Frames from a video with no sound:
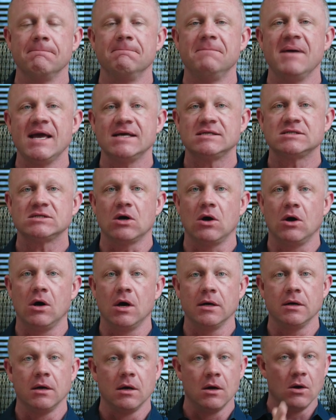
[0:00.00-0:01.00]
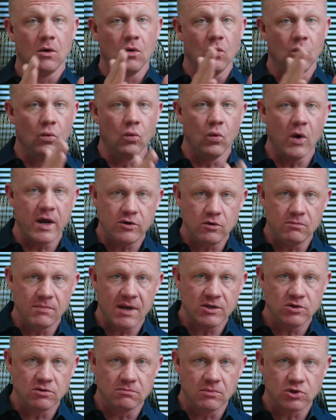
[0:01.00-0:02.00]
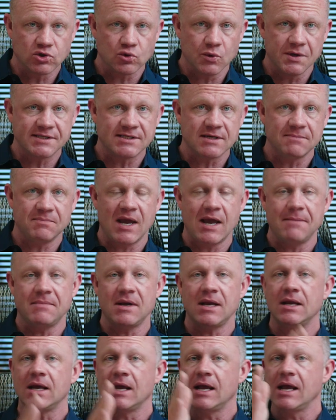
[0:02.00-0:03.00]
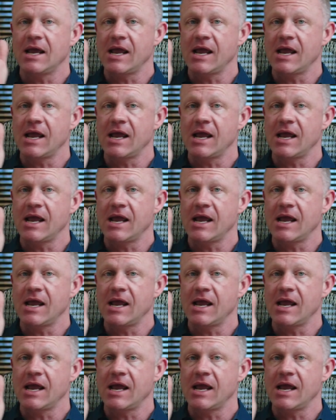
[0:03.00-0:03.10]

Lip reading: based on when you made your most recent payment